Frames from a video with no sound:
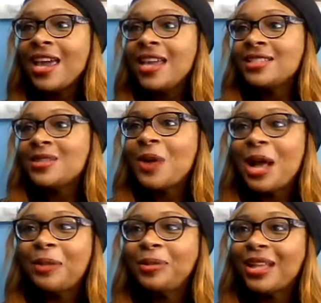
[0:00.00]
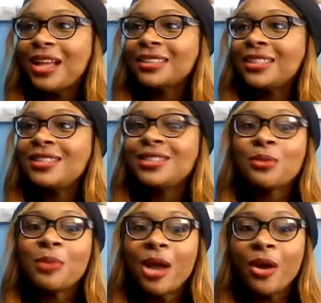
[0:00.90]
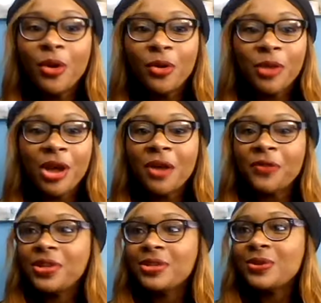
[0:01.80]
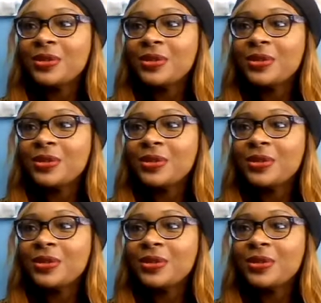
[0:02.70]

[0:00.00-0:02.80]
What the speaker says: So I'm locked into my home office on